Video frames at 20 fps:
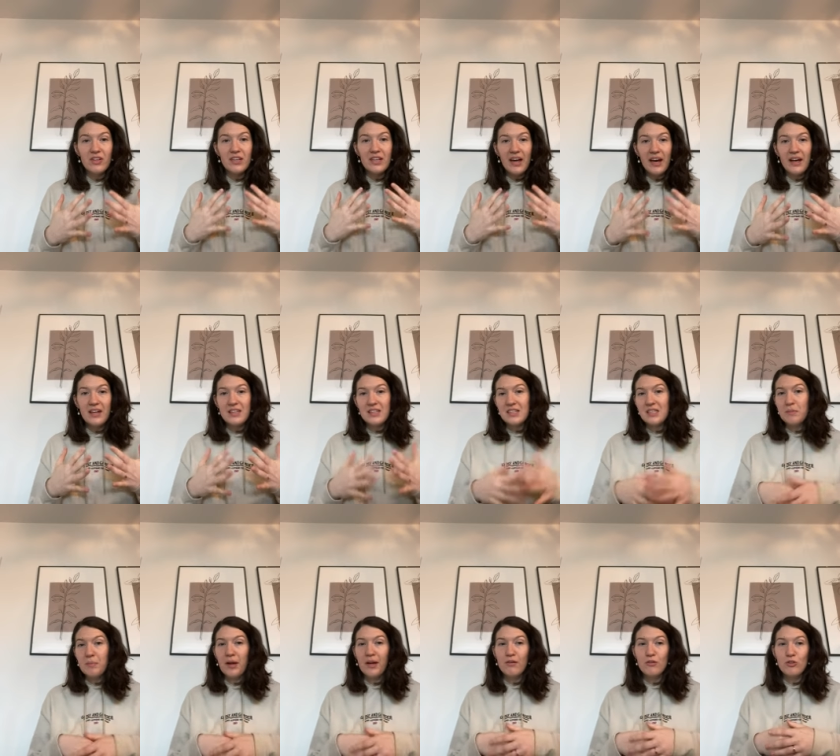that
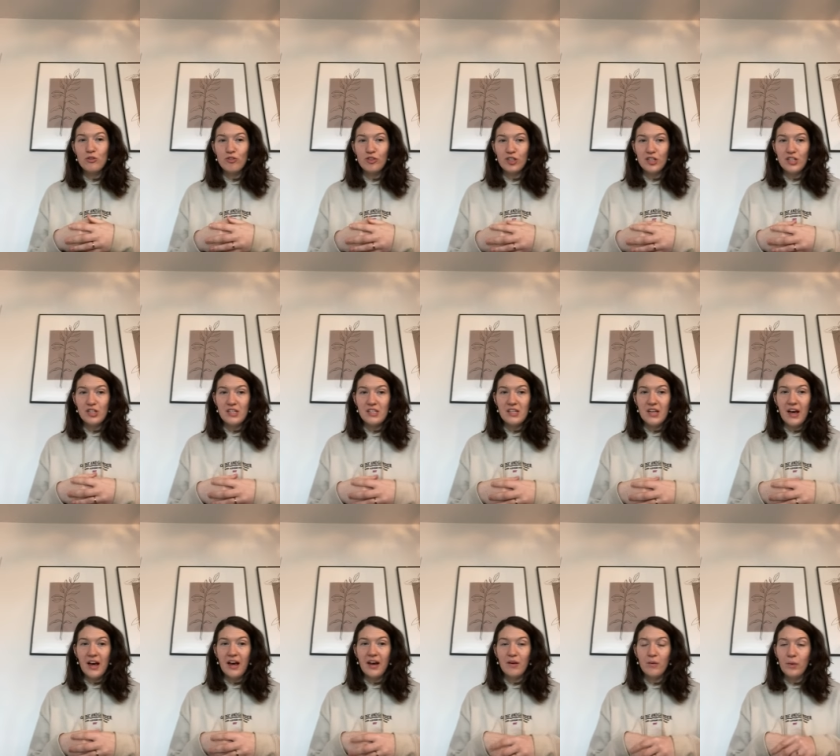despite restrictions
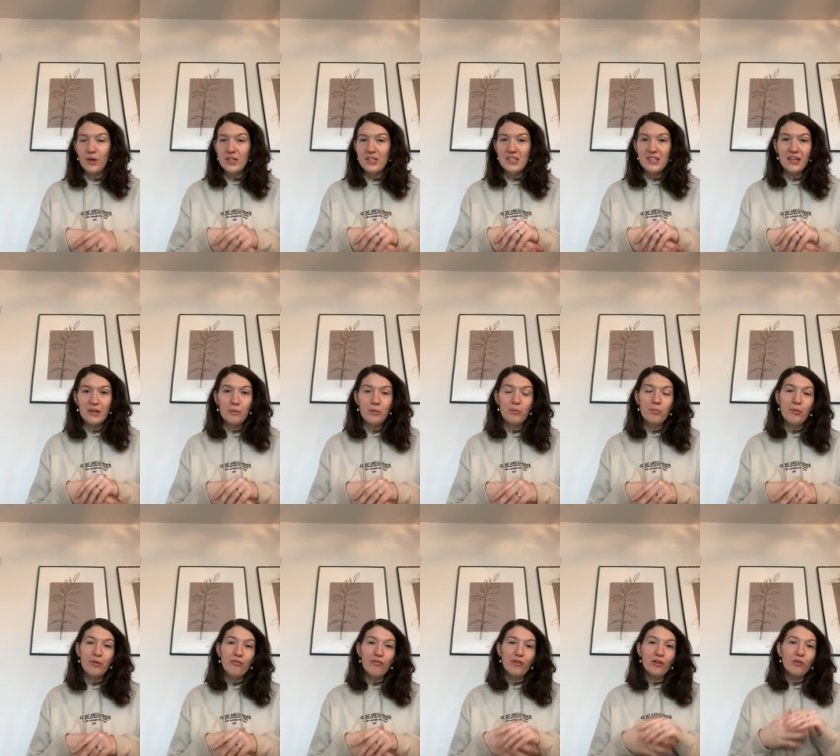that our wedding day would
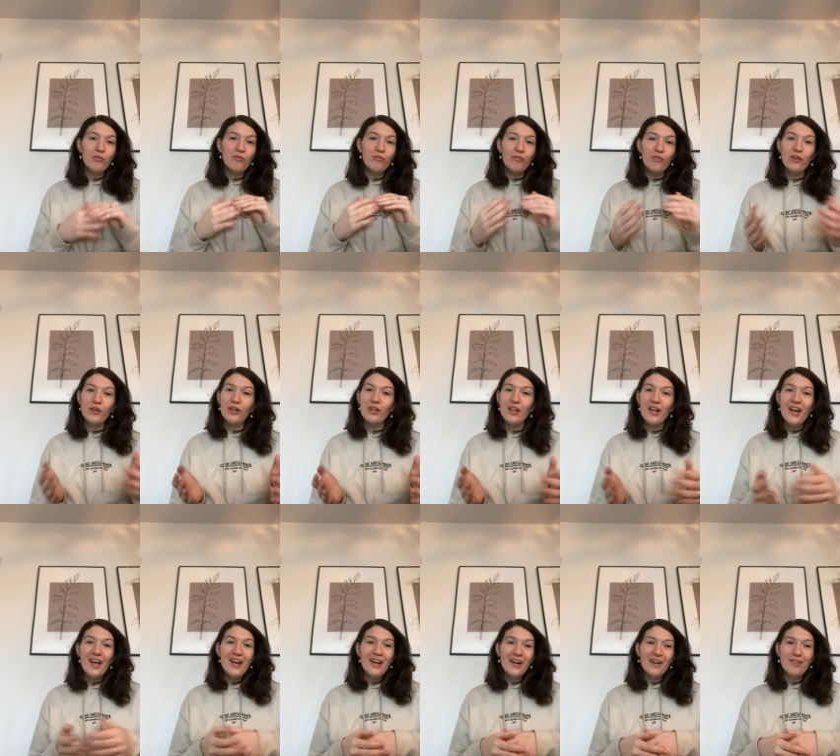be full of fun,
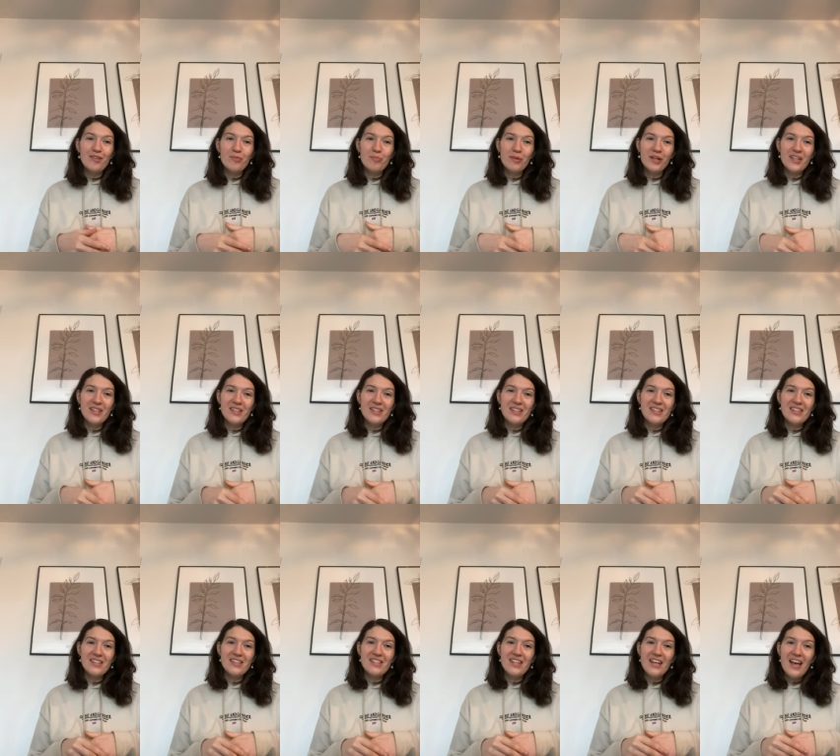God's
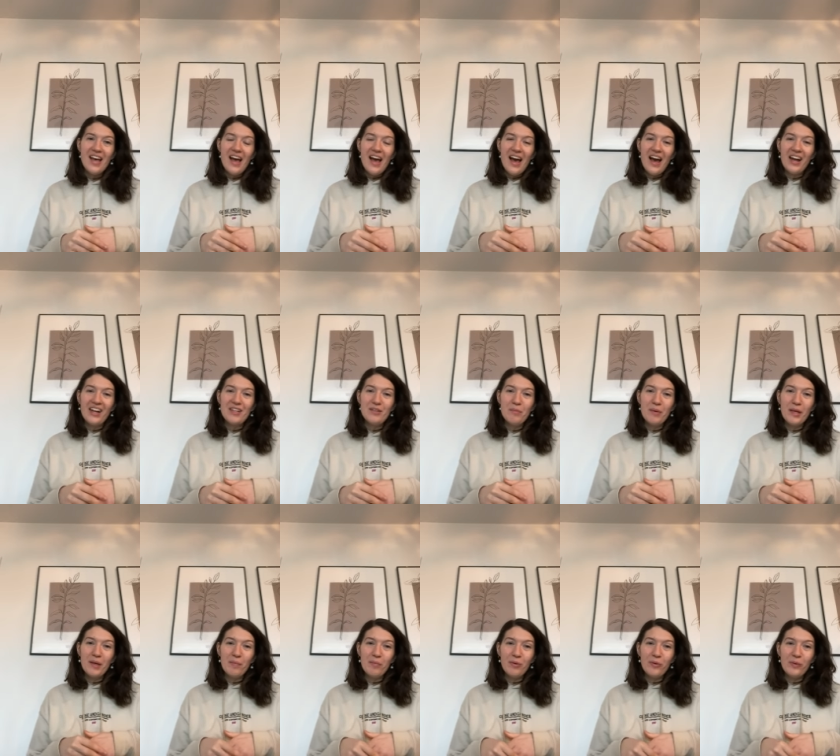presence and
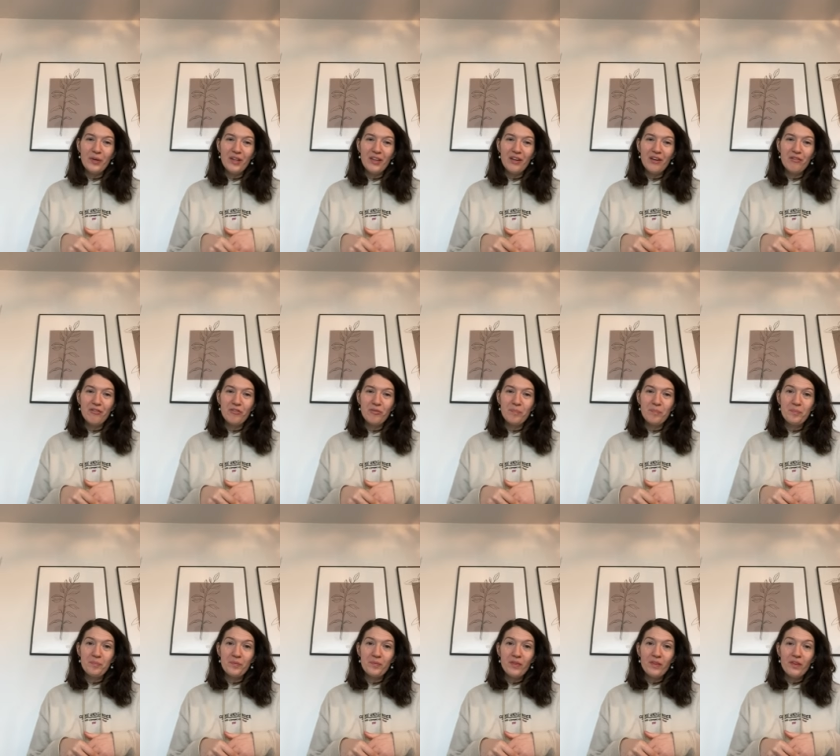people we love.
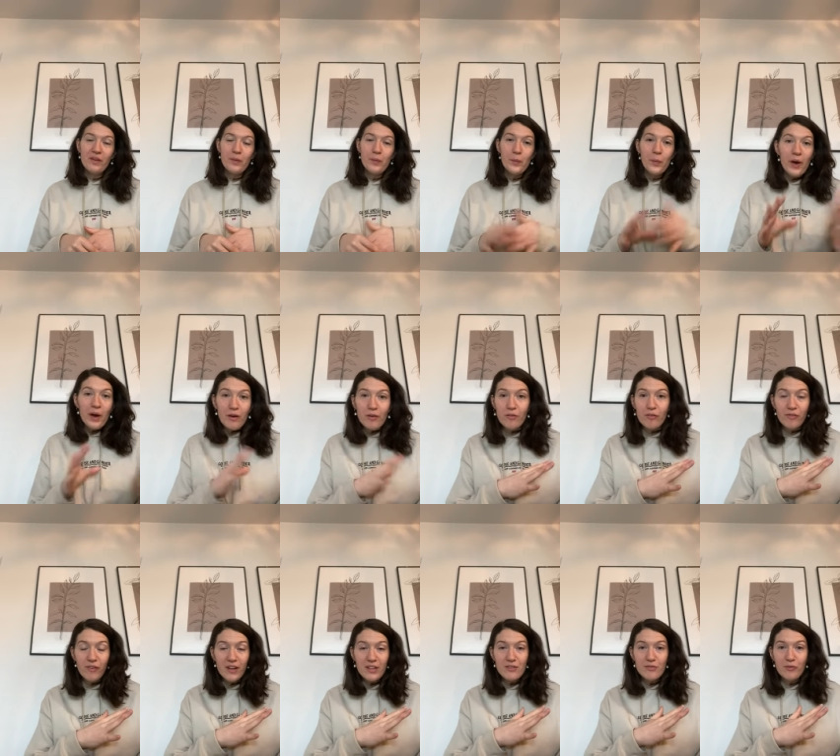Well,
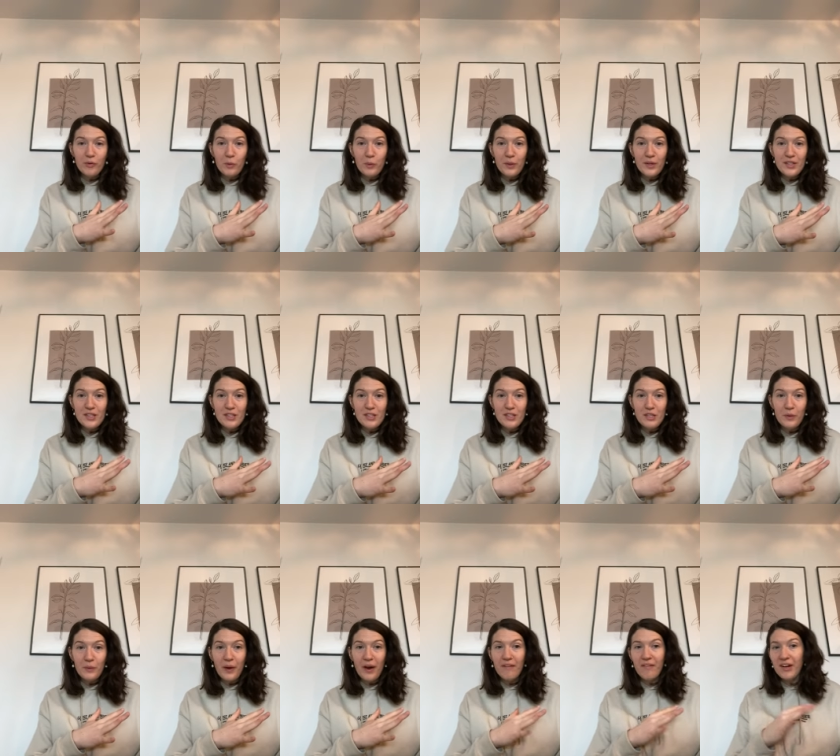fast forward
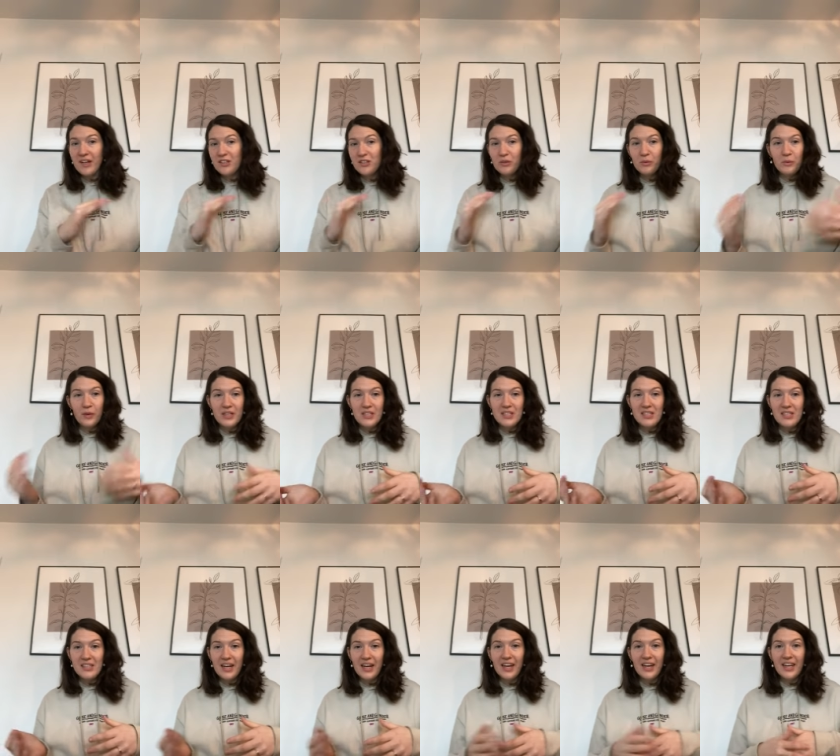to our actual wedding
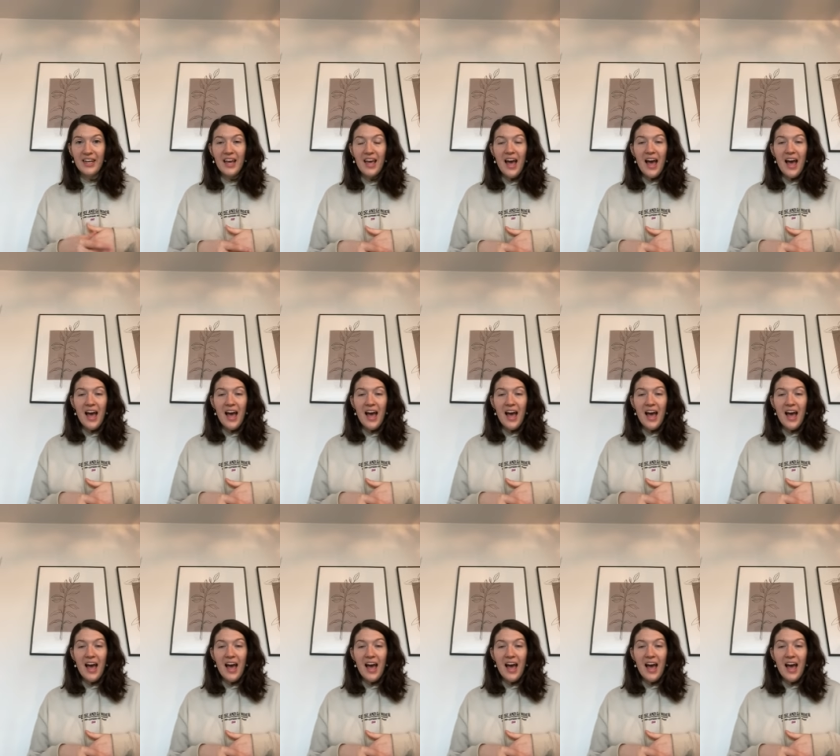day,